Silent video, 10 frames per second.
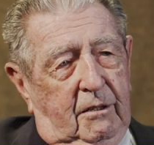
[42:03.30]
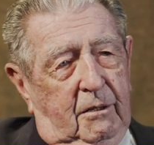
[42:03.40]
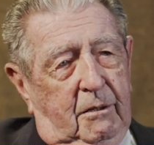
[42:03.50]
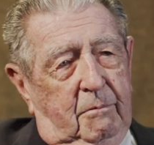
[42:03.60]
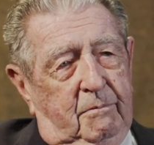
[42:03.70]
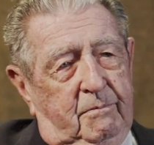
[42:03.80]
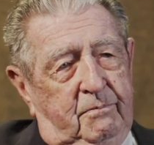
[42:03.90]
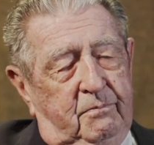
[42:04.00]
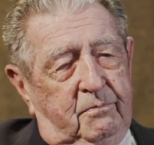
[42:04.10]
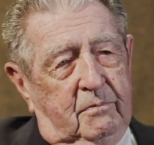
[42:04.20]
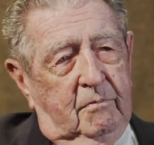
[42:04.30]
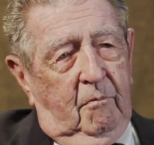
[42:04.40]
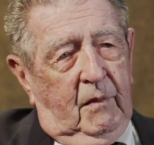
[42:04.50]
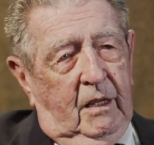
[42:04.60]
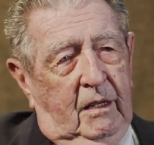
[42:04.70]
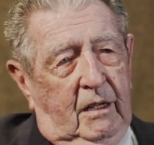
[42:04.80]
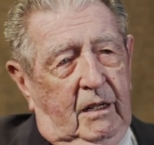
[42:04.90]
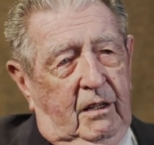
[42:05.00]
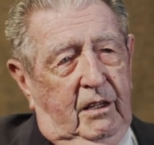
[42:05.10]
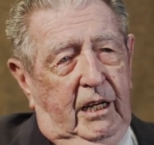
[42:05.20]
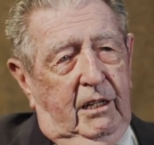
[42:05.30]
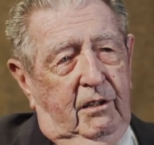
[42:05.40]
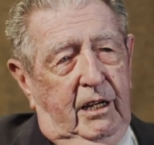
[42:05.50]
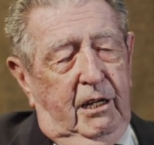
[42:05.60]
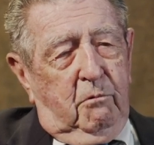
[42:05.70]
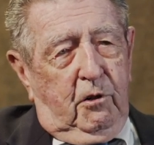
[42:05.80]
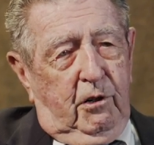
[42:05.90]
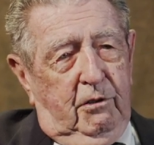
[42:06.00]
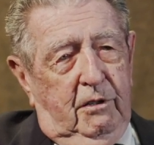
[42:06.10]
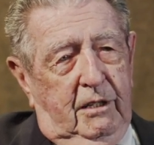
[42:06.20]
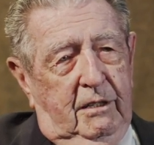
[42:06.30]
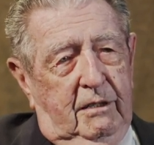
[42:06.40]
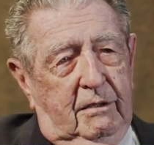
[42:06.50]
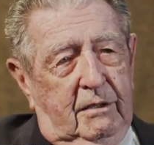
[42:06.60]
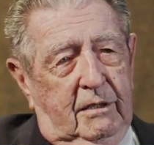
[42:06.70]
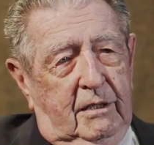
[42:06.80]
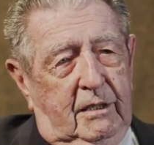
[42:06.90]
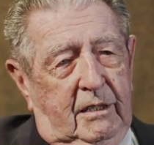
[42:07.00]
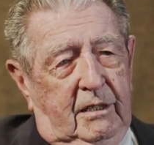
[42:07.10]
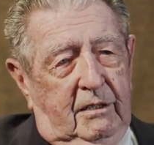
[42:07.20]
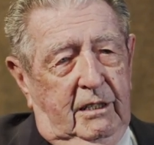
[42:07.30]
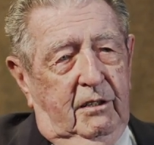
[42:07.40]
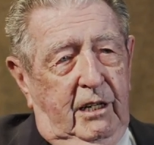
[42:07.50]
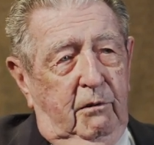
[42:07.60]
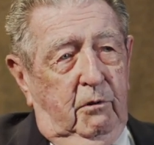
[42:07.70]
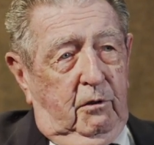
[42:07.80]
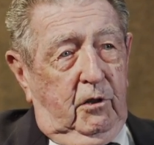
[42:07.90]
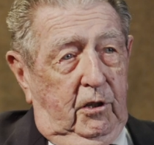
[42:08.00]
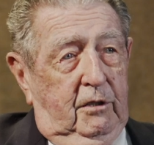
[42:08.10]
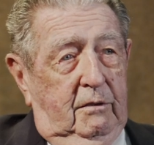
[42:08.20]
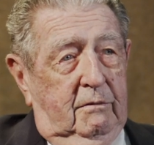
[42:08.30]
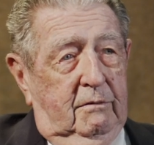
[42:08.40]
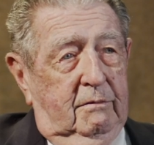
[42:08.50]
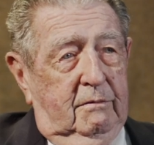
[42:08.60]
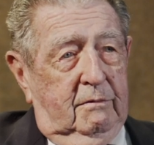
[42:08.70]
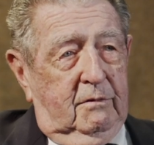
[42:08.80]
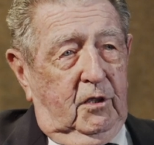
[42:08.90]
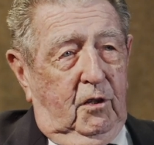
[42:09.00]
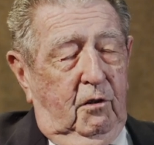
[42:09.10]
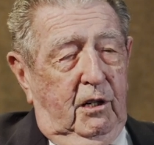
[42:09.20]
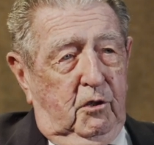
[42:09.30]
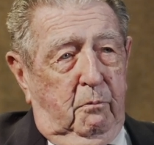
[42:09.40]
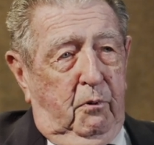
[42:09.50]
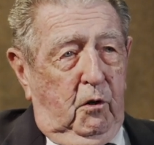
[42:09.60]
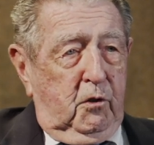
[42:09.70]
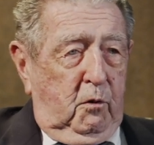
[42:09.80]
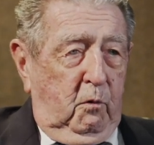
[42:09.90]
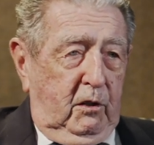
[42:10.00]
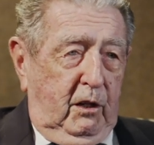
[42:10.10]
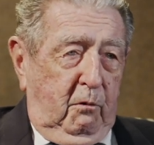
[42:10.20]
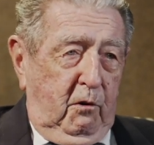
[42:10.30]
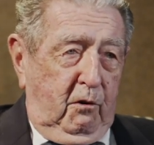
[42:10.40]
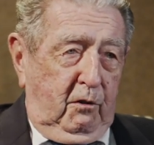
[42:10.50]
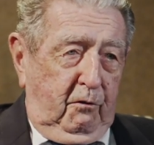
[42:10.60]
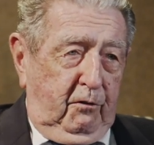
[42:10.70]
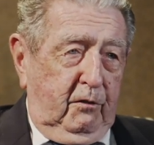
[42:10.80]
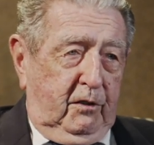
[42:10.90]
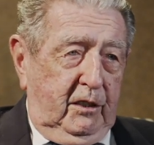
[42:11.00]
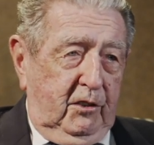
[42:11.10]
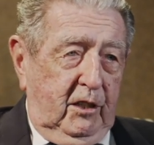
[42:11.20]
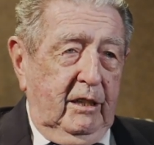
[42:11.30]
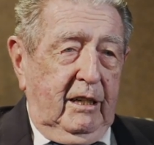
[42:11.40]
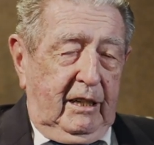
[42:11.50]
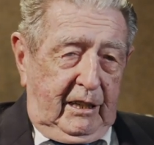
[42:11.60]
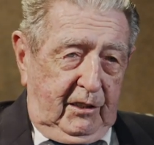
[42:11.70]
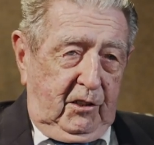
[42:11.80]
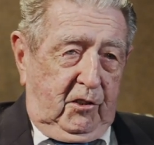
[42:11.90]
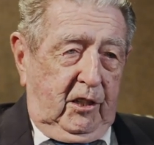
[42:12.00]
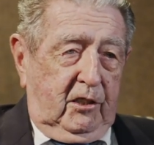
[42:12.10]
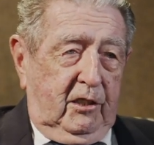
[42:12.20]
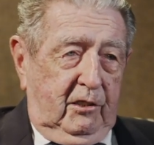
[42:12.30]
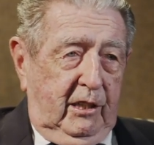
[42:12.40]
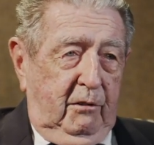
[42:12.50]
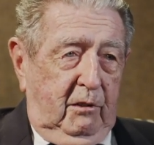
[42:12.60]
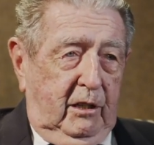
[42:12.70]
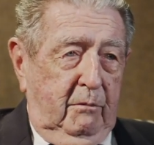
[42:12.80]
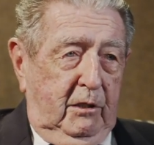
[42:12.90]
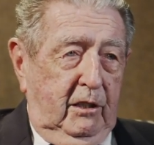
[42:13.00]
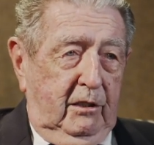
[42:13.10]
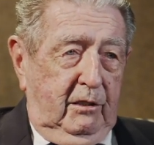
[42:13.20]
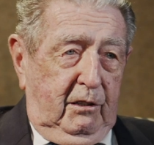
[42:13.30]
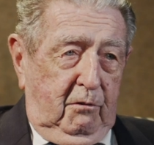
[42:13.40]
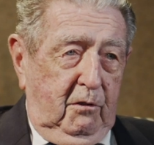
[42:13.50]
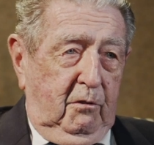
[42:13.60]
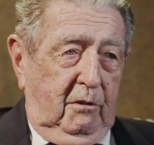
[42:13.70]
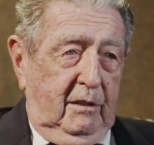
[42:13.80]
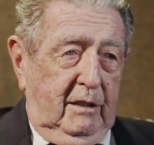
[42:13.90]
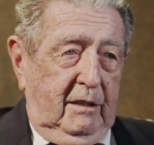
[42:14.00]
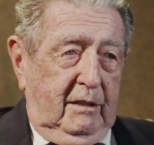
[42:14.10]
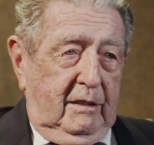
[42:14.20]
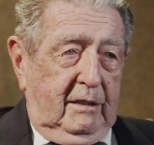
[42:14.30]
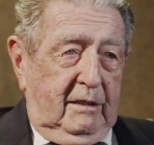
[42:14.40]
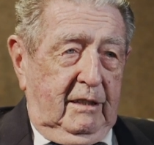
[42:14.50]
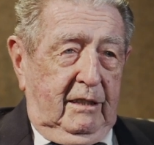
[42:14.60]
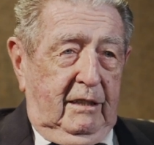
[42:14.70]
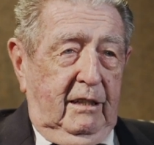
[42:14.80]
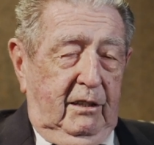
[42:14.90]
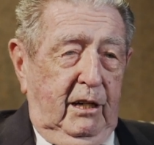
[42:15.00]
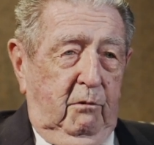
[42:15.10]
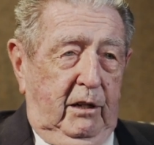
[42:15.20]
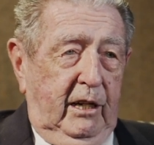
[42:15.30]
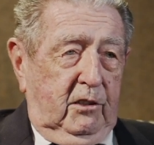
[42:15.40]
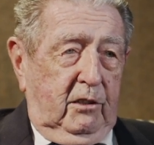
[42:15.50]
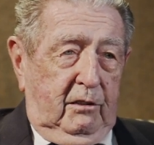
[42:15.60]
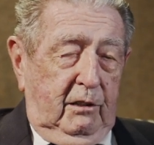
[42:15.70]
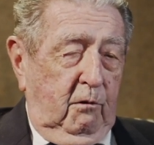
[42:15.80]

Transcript: Um, they they were uh, they, they, were good, you know, as opposed to what they were in the '50s. In the '60s, they were coming into their own, and and they were excellent.